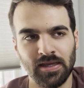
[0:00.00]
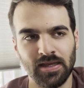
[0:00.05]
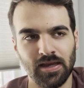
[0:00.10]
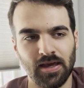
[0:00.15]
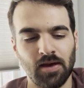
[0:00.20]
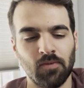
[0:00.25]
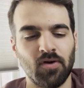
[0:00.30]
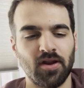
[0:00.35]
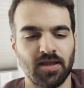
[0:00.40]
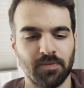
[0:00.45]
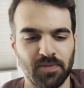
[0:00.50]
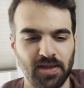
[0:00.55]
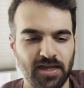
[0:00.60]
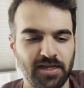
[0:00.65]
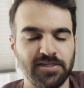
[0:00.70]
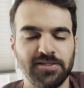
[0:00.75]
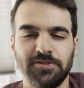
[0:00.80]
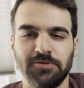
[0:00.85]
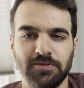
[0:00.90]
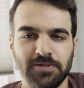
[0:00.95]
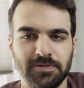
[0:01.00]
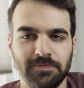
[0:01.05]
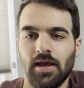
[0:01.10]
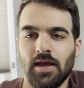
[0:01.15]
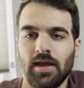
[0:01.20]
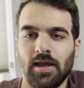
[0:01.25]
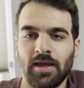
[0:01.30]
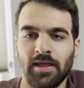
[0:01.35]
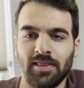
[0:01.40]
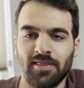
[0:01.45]
I want to get back into it.
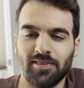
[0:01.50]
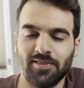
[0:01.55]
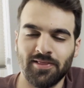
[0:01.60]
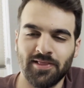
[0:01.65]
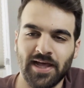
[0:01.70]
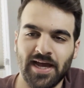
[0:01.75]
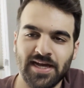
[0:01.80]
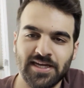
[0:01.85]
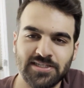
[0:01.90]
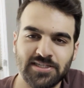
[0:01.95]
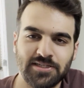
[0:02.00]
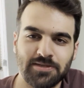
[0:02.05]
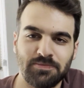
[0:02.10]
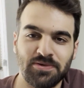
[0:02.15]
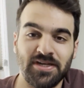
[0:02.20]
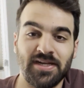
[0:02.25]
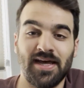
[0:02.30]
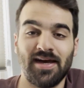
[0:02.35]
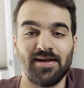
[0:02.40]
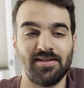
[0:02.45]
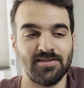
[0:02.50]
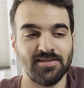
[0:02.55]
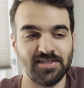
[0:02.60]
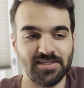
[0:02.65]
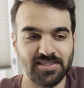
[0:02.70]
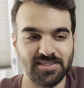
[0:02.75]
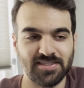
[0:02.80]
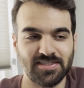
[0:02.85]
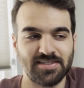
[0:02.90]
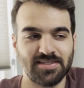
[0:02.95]
And last but not
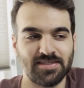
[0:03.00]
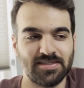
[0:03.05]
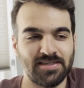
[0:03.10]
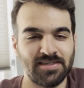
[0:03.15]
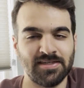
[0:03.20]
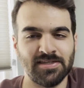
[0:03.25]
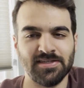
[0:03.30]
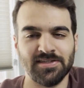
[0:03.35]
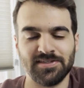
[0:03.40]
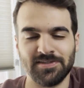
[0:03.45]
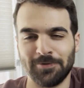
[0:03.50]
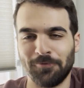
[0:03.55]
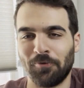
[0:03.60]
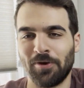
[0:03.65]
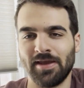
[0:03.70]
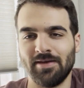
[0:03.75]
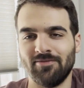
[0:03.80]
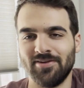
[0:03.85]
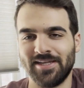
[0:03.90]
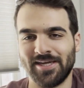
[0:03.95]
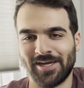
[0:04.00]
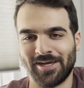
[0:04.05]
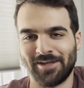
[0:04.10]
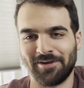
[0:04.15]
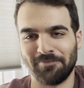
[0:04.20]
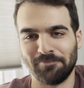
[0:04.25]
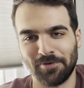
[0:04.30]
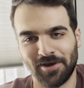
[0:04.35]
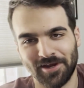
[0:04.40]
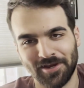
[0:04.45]
least is The Way of
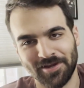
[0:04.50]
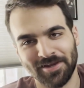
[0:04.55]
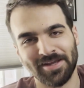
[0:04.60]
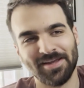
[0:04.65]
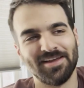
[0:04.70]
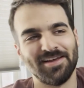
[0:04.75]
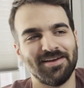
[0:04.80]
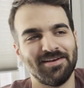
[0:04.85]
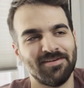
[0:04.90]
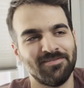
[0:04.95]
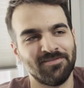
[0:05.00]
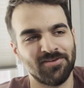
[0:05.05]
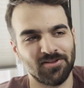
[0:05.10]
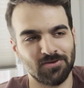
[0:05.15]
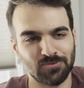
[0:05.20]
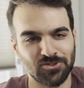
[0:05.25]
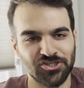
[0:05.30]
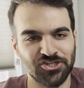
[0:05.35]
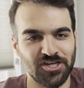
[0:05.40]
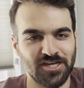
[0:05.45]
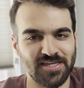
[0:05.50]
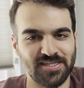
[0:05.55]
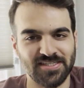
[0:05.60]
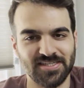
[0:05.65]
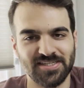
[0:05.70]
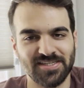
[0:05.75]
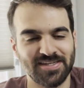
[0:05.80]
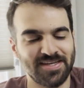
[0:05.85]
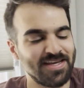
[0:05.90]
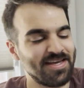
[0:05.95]
Adan by Philip
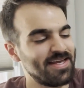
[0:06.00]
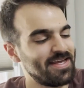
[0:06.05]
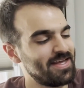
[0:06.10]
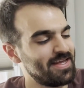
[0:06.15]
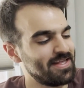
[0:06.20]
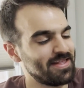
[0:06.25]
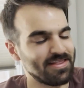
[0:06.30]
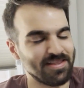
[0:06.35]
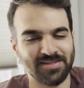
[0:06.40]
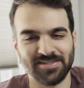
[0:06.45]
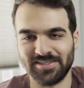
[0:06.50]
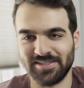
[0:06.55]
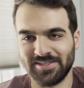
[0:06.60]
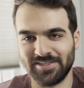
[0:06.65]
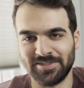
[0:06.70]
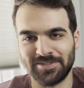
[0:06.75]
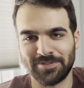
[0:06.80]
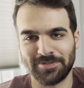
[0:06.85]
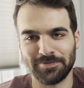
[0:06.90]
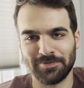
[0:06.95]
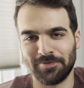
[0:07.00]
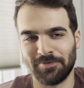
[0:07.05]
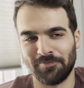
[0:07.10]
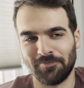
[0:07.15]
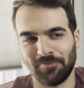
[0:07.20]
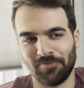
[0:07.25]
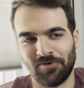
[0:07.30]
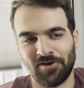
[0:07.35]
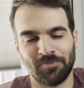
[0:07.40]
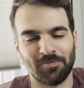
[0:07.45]
Chase. This is
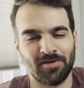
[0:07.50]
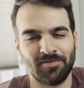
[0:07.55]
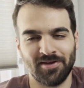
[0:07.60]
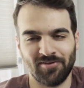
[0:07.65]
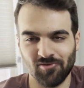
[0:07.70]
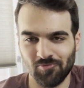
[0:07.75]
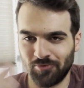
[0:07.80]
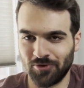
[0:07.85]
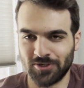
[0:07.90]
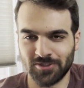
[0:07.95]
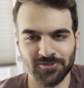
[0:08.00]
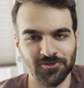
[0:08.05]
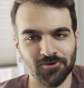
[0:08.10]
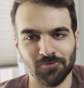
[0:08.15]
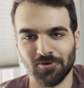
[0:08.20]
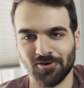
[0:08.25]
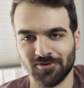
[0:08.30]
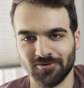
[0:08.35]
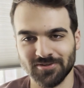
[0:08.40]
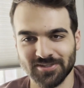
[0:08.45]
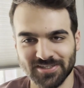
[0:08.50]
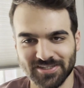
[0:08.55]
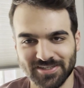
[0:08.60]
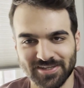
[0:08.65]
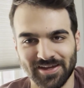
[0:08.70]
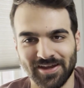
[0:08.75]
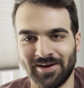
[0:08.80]
one of my favorite booktubers,